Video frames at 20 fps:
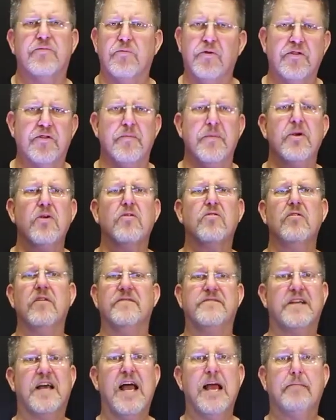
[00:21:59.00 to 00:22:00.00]
Through the miracle
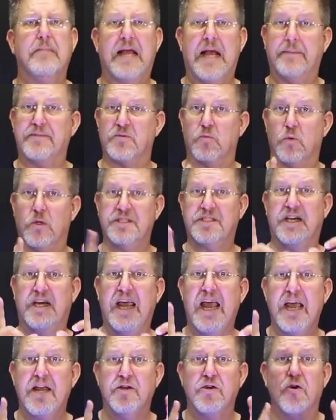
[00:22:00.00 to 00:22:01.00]
of time-lapse, once
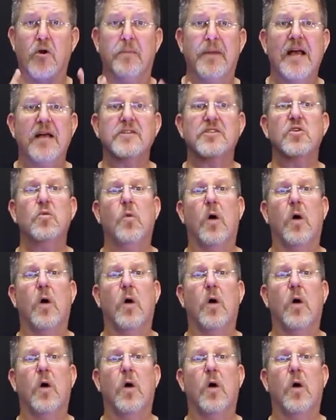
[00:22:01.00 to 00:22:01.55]
again, you're about to